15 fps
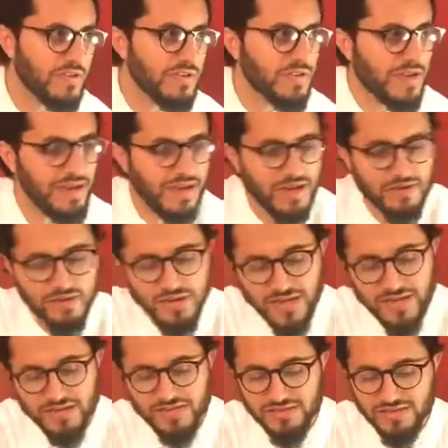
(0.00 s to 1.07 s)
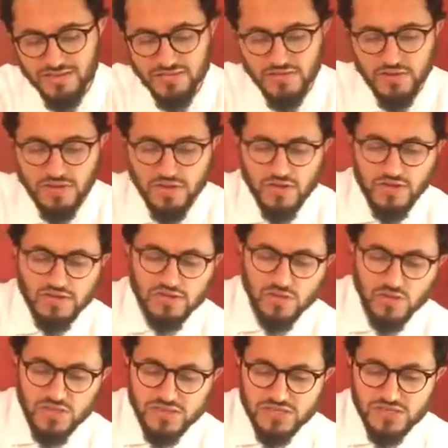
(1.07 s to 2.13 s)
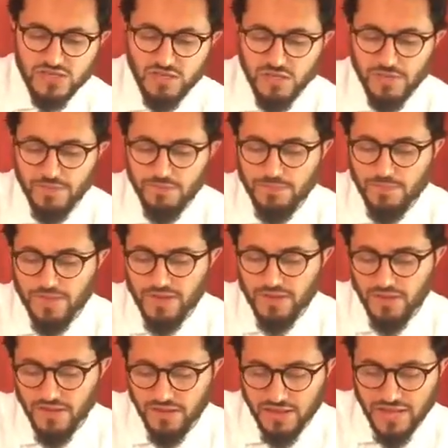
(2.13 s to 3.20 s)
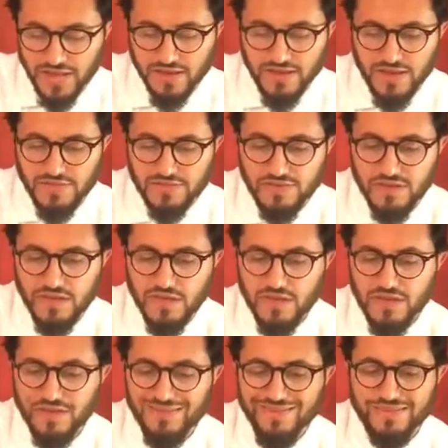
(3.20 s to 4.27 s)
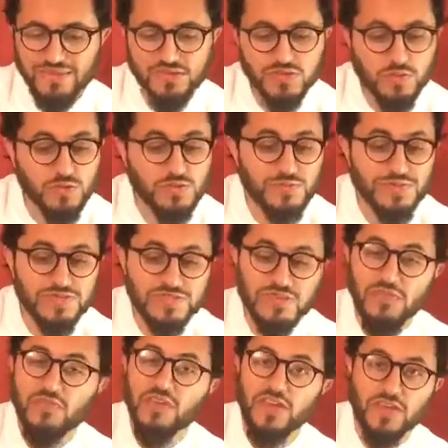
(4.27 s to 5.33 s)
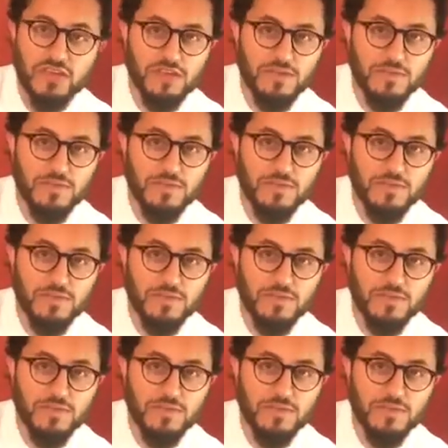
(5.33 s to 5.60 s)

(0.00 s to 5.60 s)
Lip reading: and now in an adjective. So let's, and in that case, there's no specific